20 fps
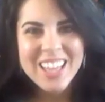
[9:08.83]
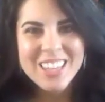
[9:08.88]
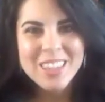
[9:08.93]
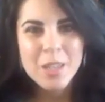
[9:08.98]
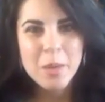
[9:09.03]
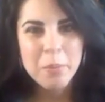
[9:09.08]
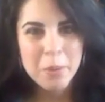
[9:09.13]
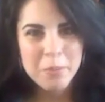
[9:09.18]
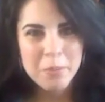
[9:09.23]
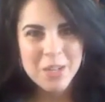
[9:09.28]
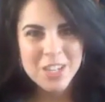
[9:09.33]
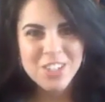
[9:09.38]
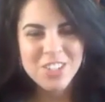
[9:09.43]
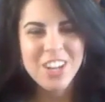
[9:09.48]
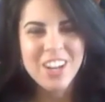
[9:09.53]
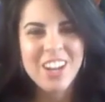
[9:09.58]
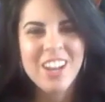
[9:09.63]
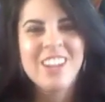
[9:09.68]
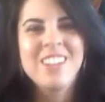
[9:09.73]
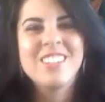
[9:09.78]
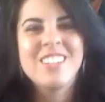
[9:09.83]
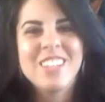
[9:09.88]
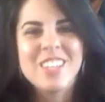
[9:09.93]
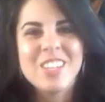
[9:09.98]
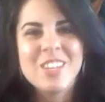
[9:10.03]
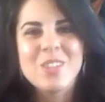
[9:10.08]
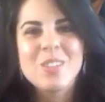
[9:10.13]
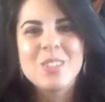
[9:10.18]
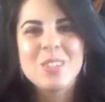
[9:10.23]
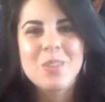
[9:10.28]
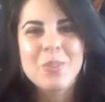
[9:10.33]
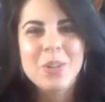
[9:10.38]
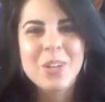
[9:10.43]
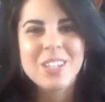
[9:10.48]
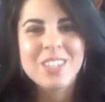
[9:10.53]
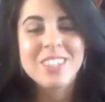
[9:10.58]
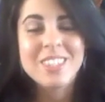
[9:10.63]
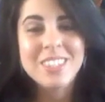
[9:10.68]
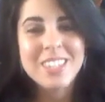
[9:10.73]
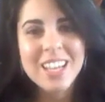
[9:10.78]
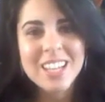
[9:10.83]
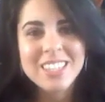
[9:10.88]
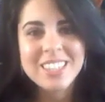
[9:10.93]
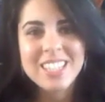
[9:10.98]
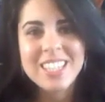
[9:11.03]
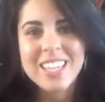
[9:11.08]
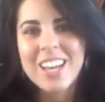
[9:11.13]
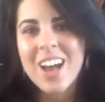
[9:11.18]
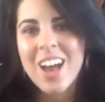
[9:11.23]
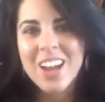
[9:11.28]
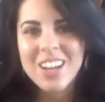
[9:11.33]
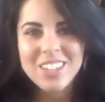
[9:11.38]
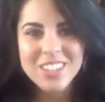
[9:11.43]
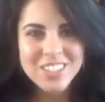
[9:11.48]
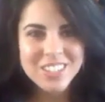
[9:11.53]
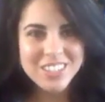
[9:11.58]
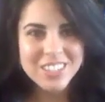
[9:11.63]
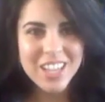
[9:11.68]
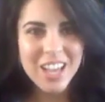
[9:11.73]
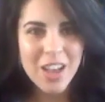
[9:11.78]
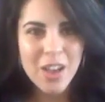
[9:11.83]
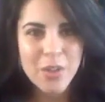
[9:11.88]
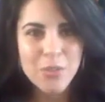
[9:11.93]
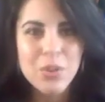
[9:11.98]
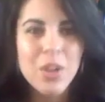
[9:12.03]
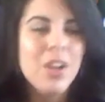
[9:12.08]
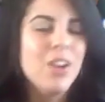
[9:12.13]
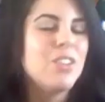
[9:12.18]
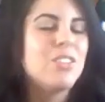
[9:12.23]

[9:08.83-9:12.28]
the permission to use the word sexy on yourself,